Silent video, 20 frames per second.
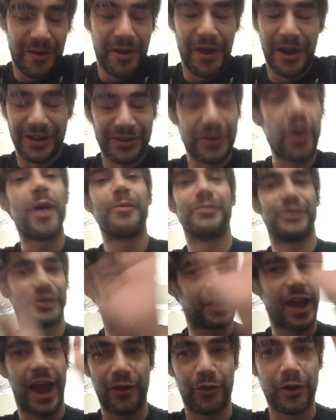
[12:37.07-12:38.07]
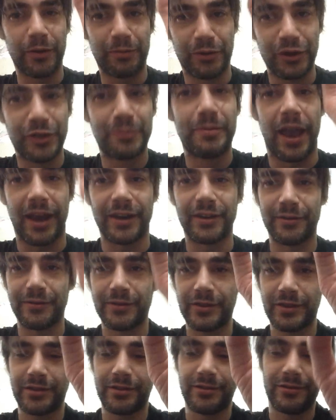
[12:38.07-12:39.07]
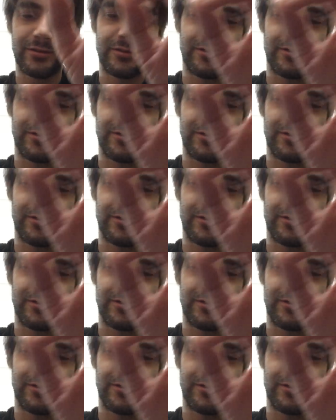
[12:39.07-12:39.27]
I'm just gathering perspectives.